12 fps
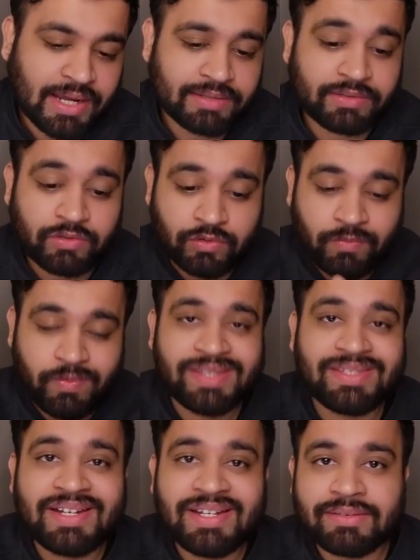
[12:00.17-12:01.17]
So once it is
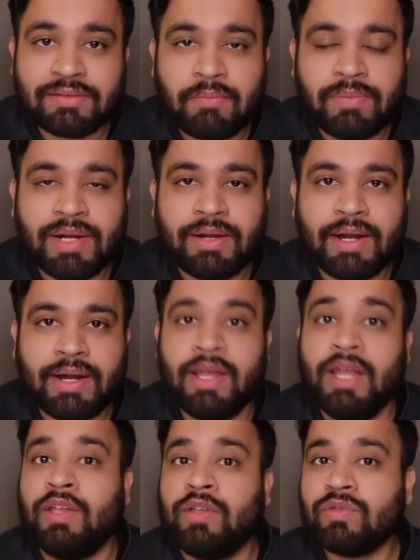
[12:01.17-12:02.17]
completed,
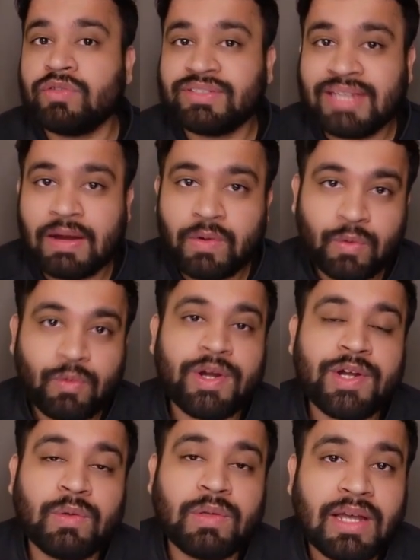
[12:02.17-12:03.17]
you just have to go into the
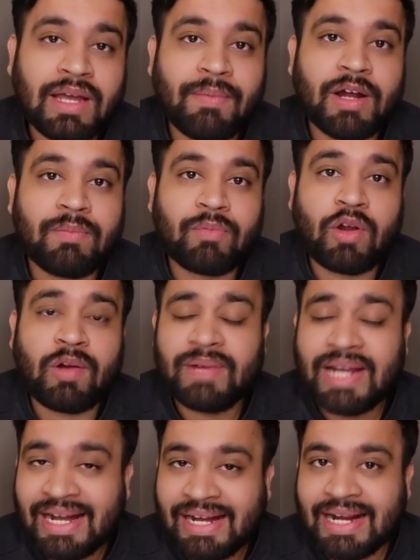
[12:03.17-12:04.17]
command prompt and
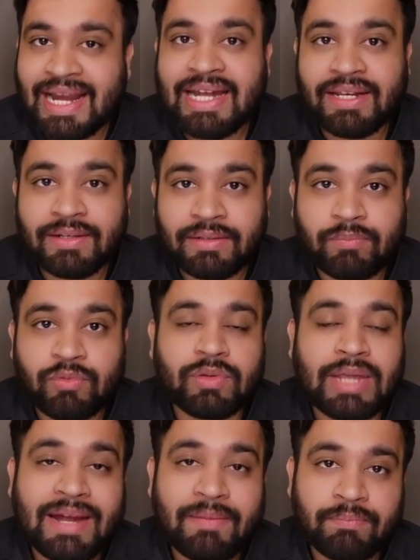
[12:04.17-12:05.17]
write and
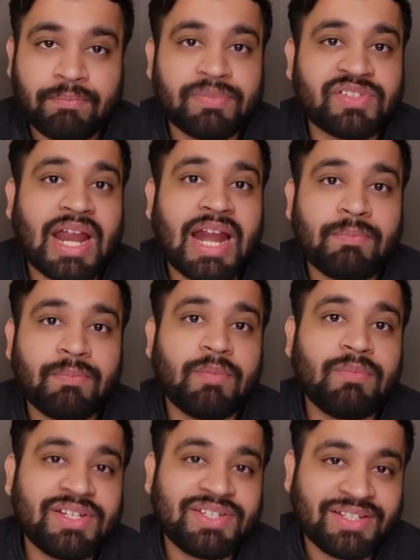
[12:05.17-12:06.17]
start
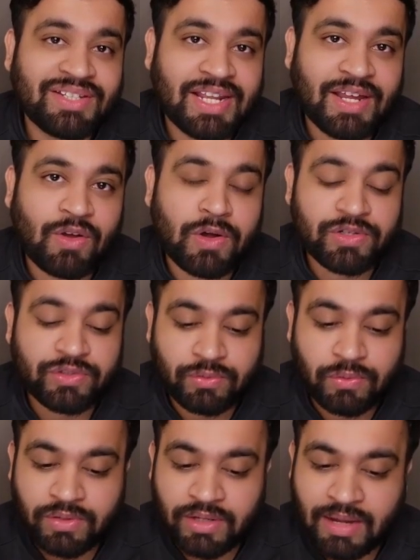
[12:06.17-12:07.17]
publishing the records through the
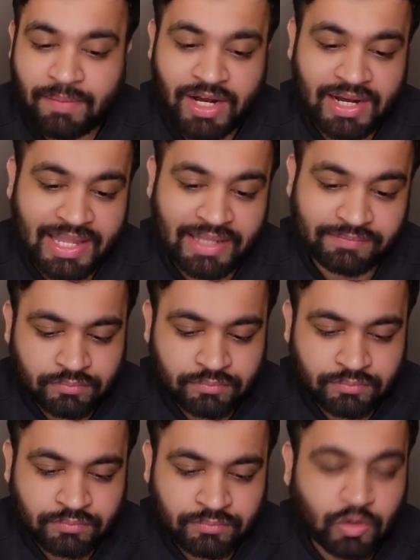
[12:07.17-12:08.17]
command line.
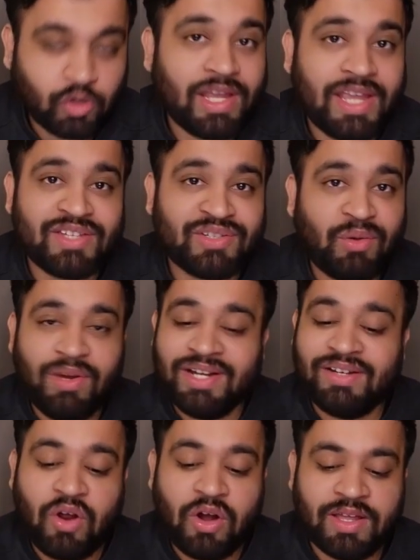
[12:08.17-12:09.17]
Okay, so it got
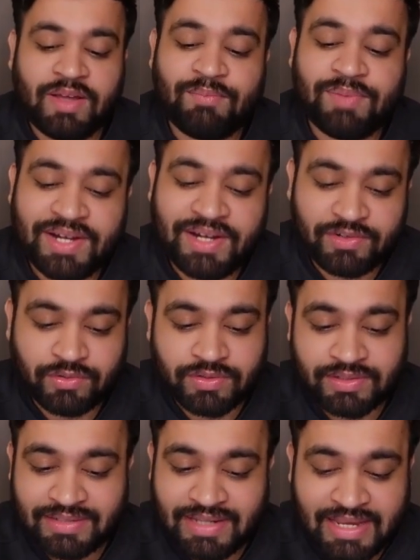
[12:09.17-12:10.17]
completed. So just
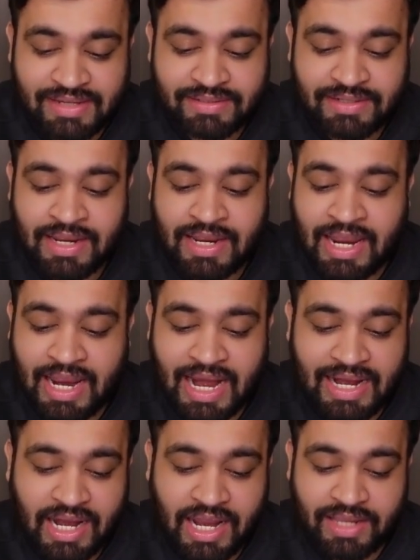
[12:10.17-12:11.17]
next
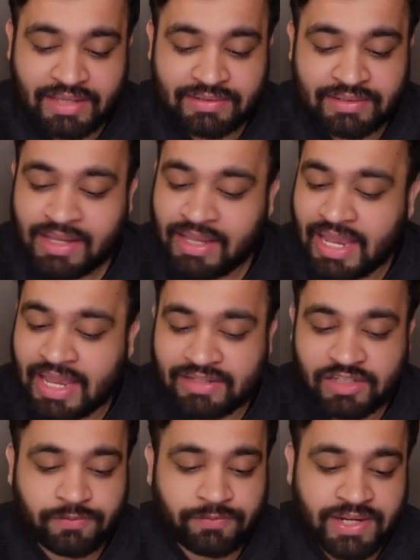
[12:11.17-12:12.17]
and just
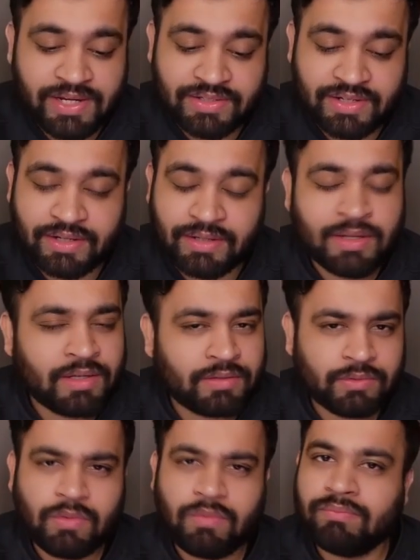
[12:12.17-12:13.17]
finish it. So
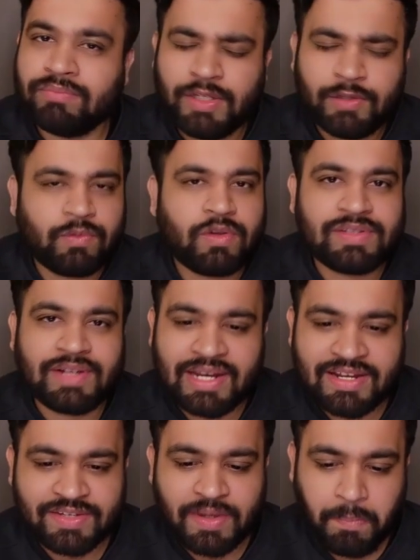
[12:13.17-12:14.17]
this was really
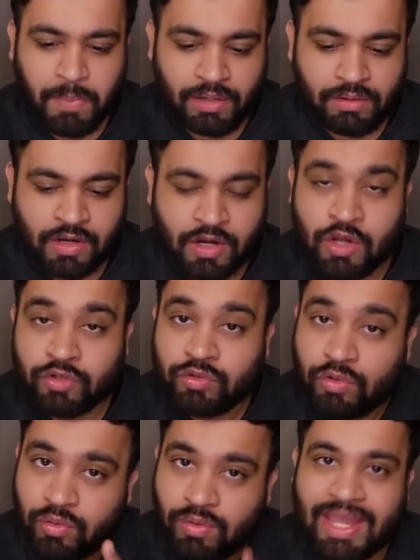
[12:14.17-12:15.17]
simple. So to
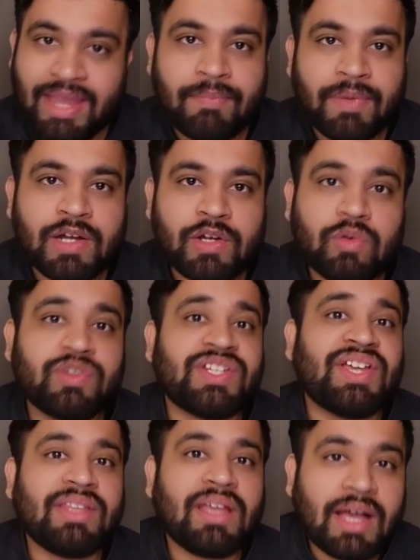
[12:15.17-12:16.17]
able to check the
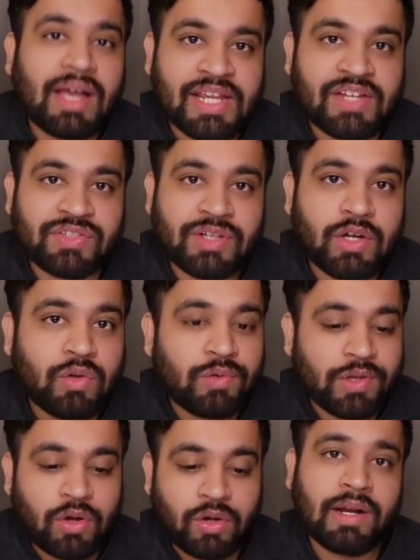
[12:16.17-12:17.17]
connection to your
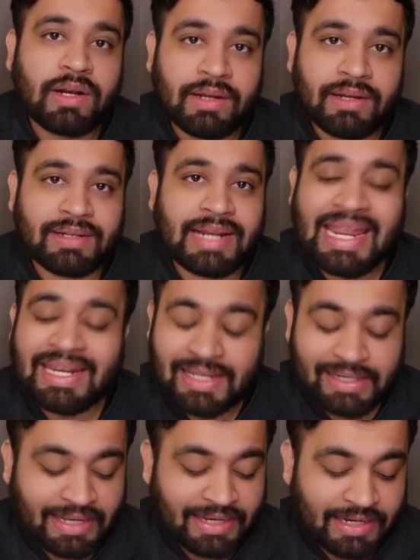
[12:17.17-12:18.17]

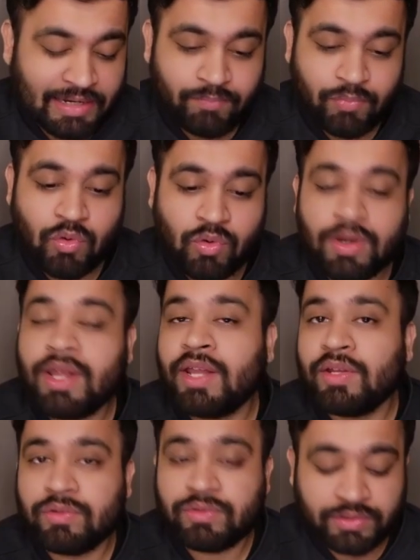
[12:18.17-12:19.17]
9999 port, you
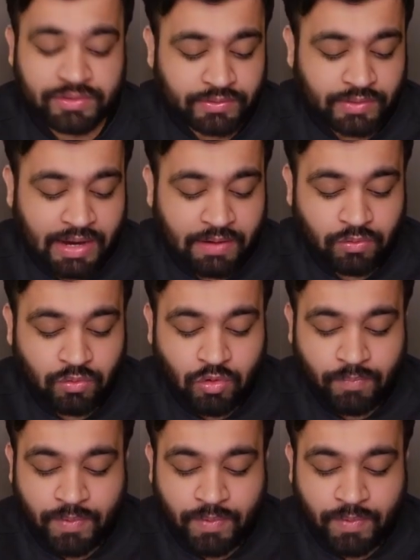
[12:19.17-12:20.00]
just have to open the